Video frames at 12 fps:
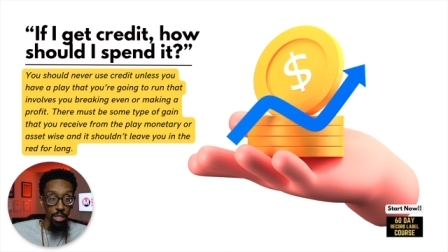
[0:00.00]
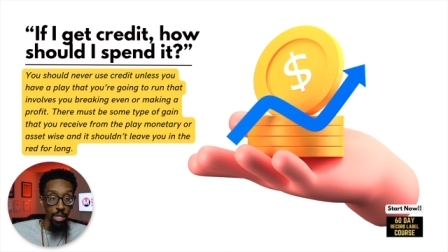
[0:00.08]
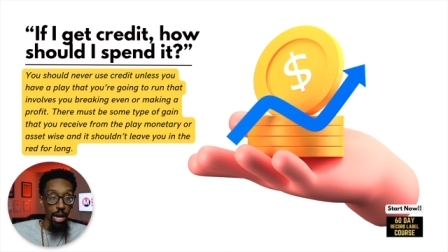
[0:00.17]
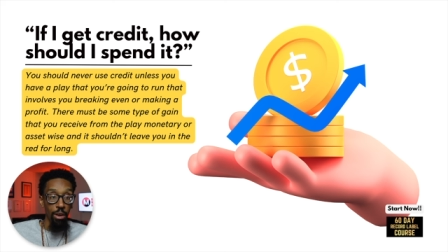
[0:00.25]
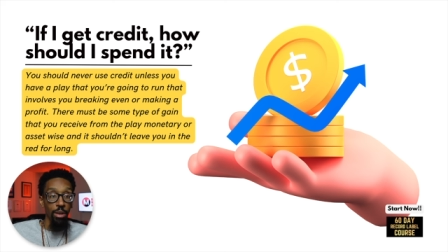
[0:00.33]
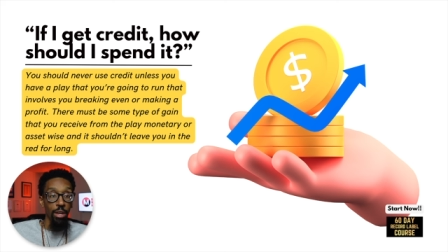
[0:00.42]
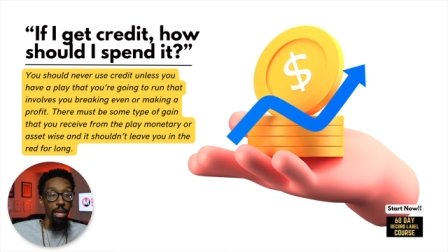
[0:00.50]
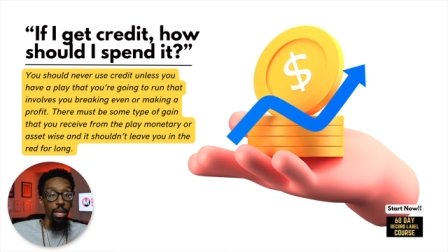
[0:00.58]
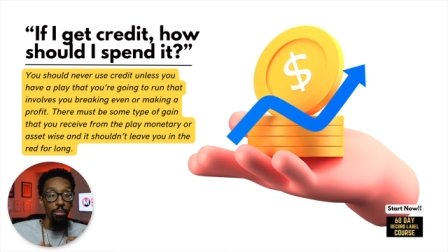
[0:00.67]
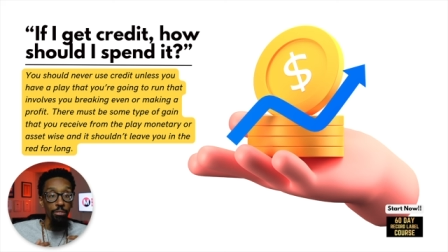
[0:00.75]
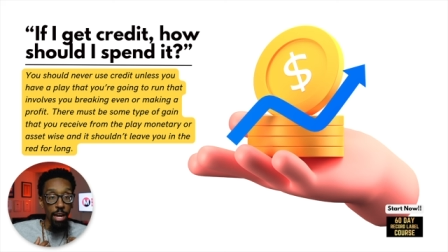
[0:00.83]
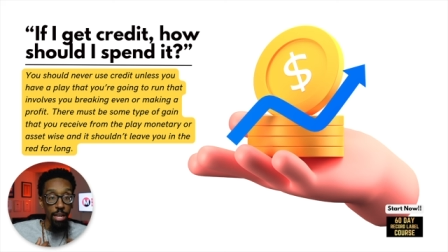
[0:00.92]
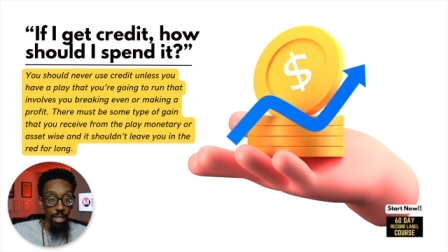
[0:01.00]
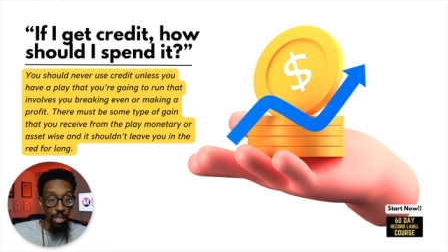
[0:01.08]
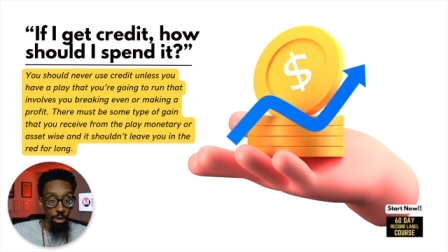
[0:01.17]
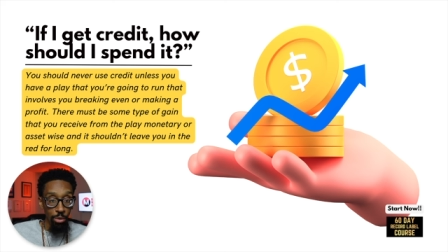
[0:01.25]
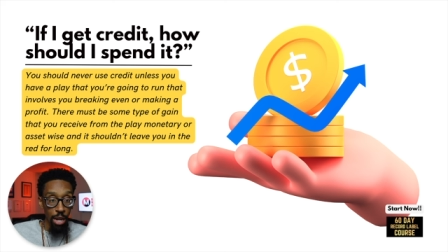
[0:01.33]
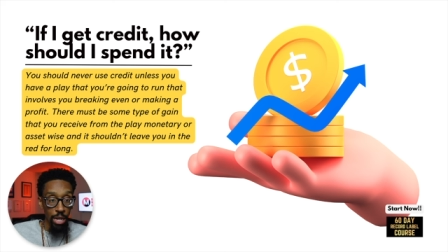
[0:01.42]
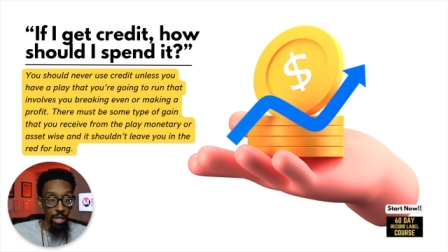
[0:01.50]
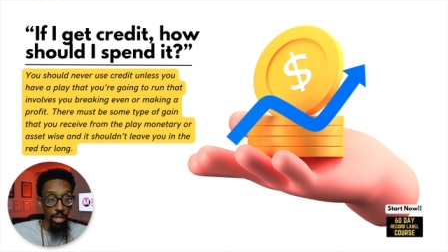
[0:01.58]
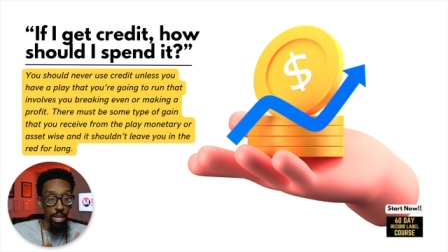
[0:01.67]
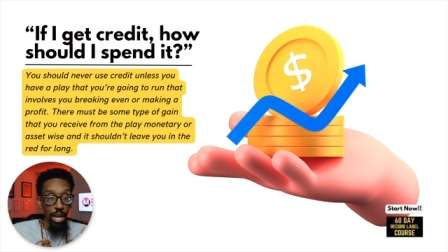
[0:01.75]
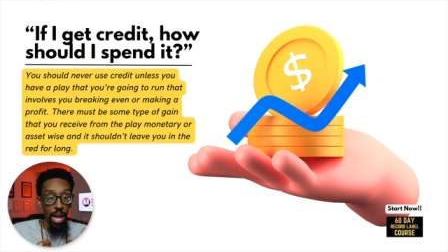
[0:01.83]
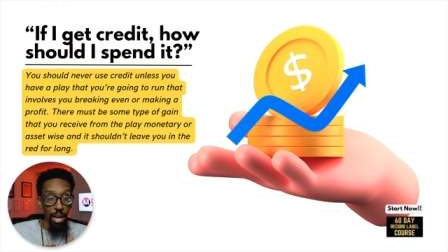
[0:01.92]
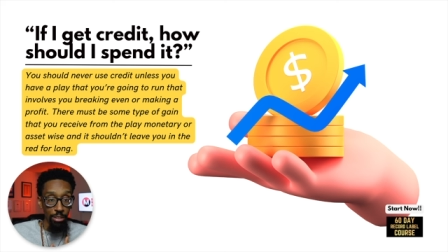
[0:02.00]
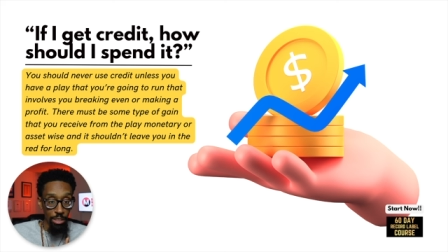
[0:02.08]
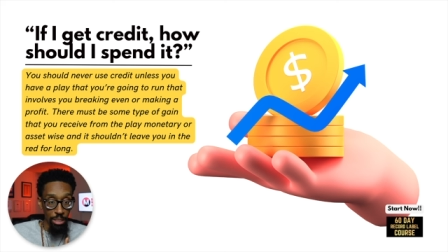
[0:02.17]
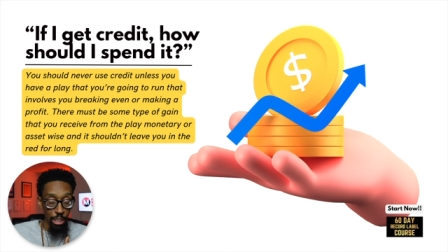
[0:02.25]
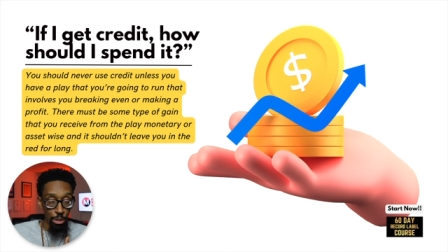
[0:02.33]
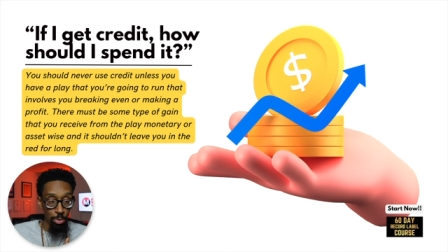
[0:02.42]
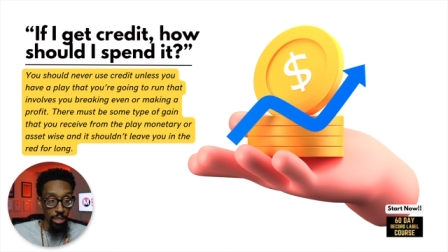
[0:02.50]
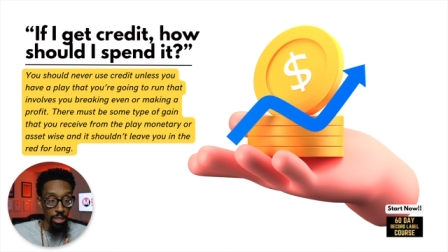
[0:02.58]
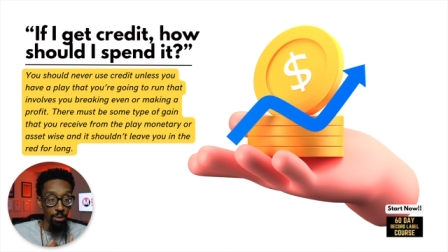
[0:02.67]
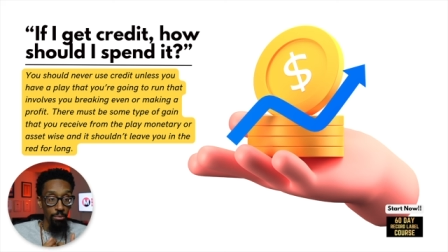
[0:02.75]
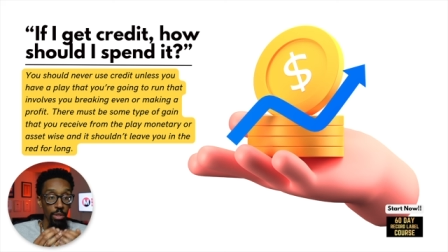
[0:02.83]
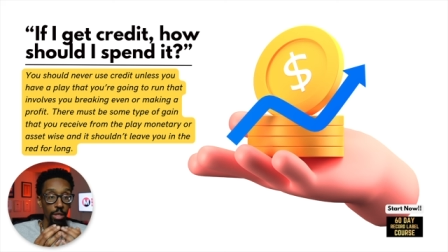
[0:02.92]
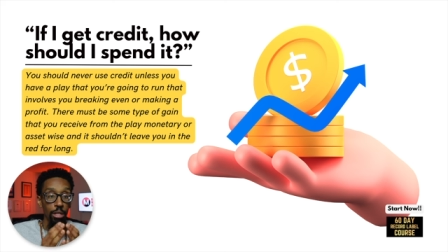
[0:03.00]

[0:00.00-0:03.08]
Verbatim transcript: Now, if I get credit, how should I spend it?